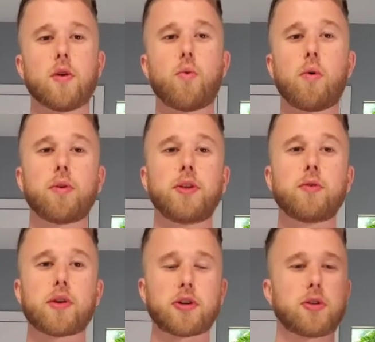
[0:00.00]
What we'll
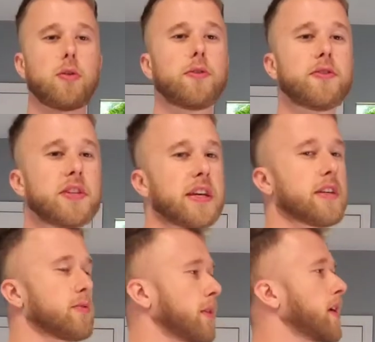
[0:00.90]
do with our shoulders
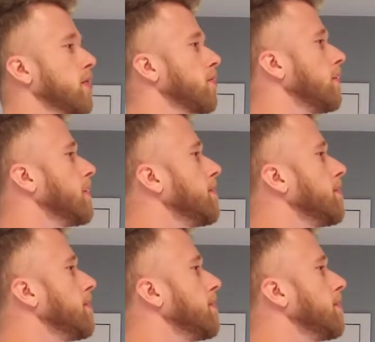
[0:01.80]
is we're going to roll